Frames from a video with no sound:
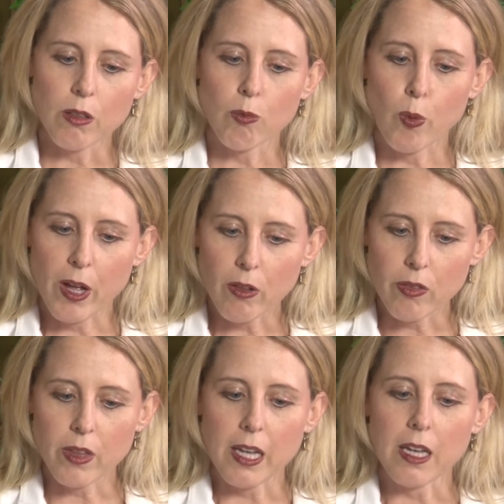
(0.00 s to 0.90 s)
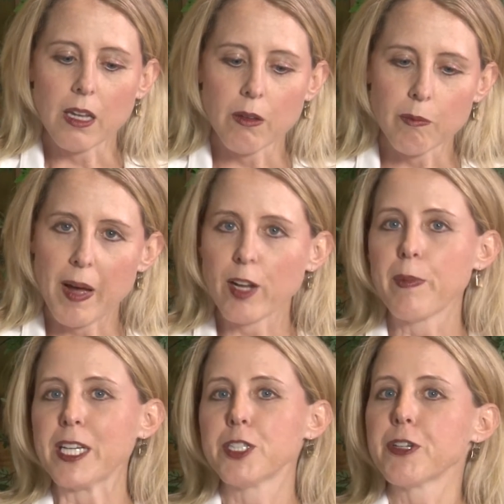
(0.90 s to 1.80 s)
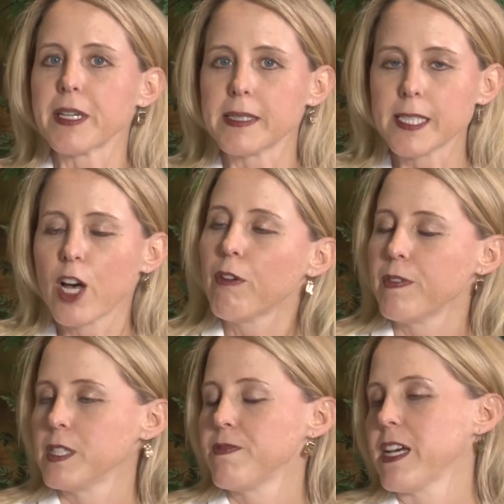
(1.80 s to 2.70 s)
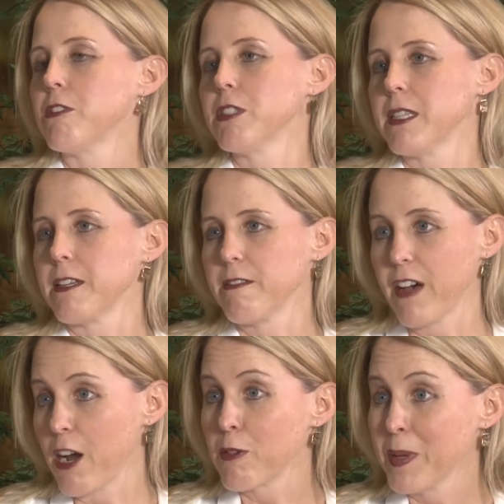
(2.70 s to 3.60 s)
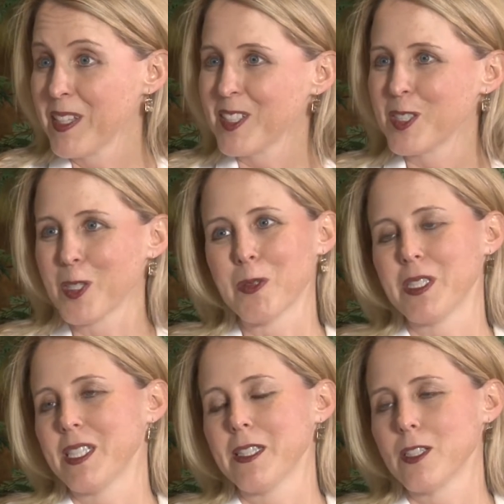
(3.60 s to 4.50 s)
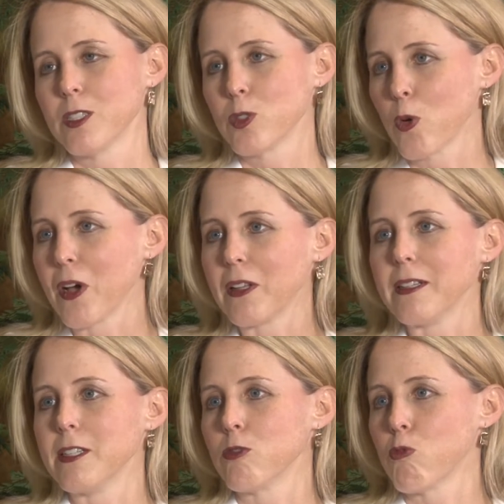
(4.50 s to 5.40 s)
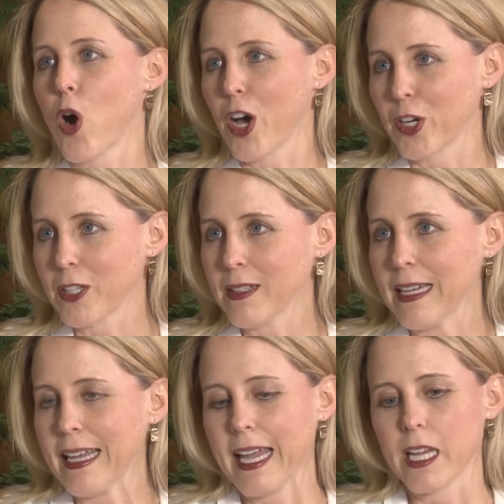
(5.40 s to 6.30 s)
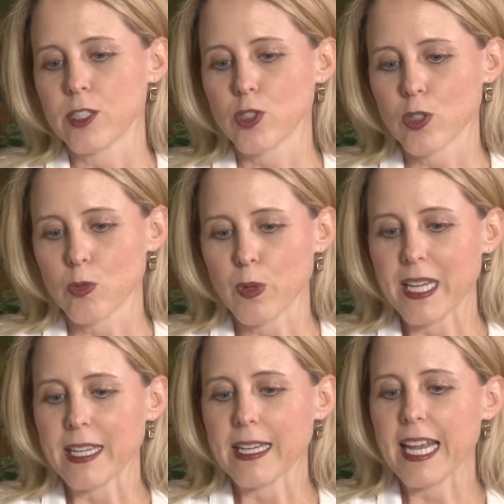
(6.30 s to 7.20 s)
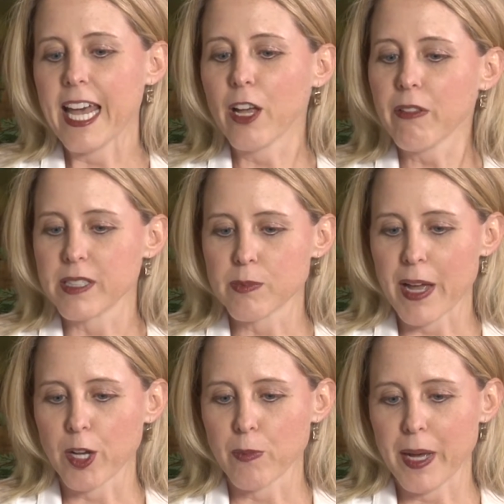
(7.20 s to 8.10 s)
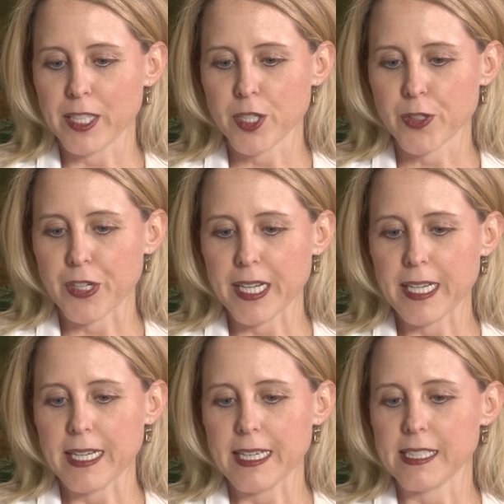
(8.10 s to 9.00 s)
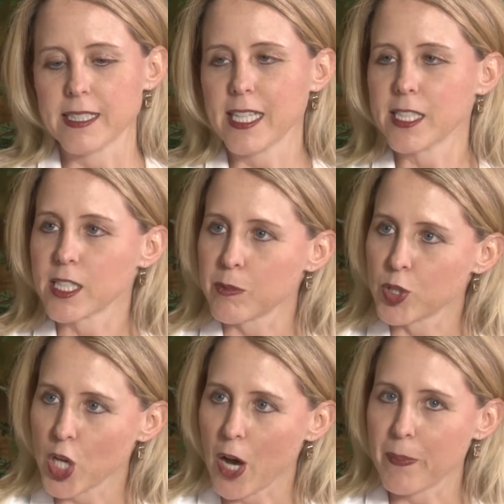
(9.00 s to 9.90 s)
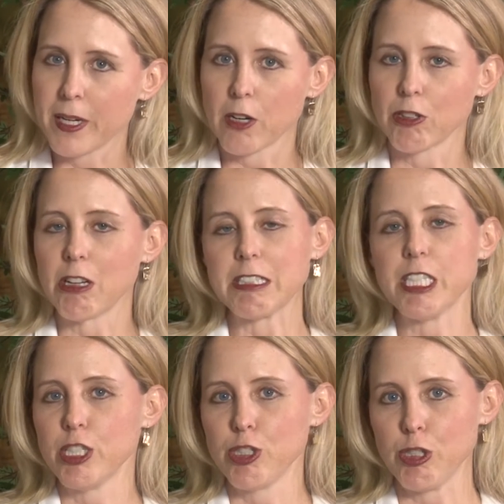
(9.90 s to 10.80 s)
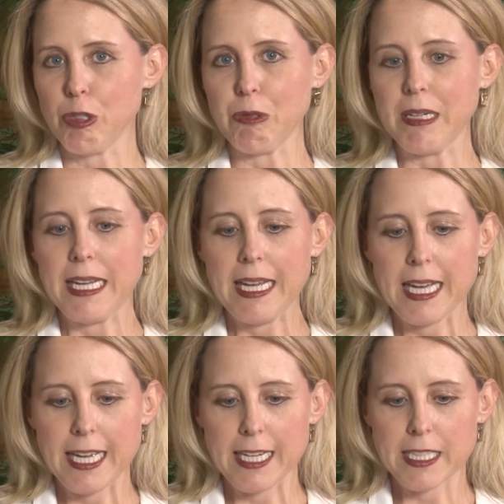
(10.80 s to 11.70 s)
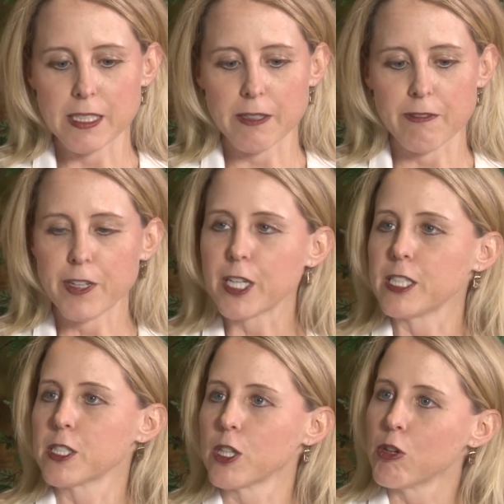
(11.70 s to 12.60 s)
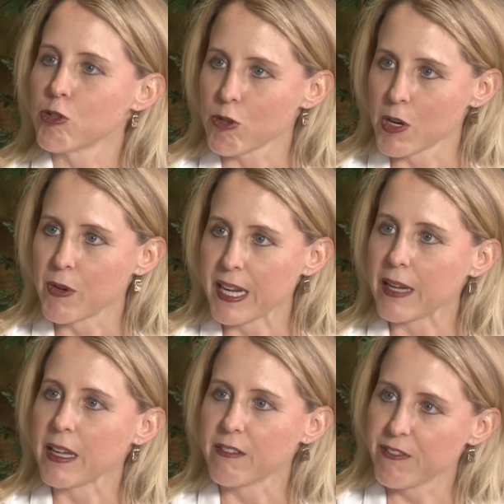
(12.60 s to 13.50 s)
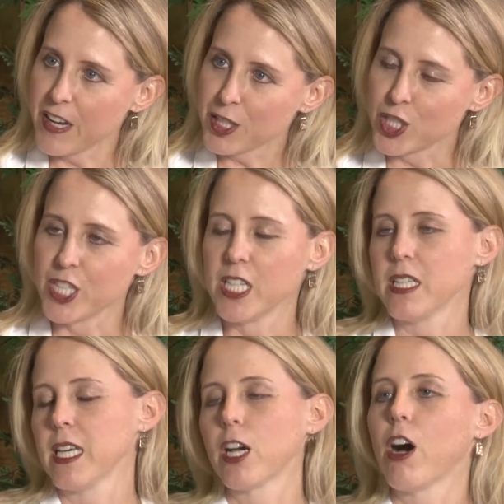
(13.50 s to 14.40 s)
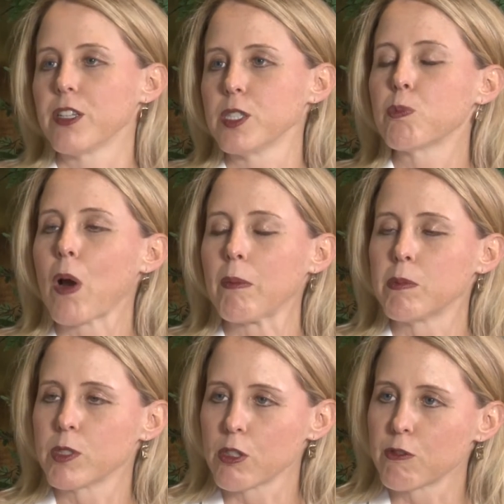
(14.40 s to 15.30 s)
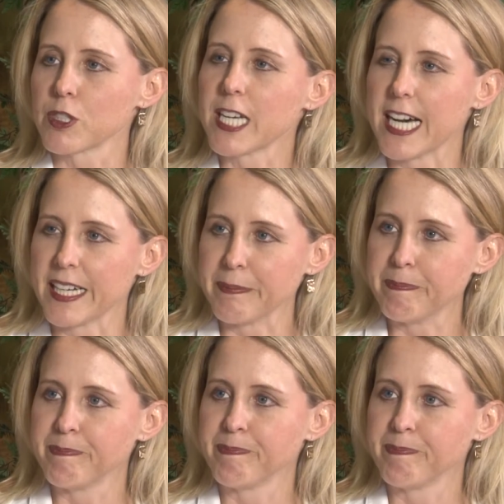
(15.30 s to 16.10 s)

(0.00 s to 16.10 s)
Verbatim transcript: Well, the mycobacteria itself is found in the environment, so it's in the soil and in the water. And so we inhale this mycobacteria, it sets up shop in our lung tissue and is a very slow growing infection that causes problems over time.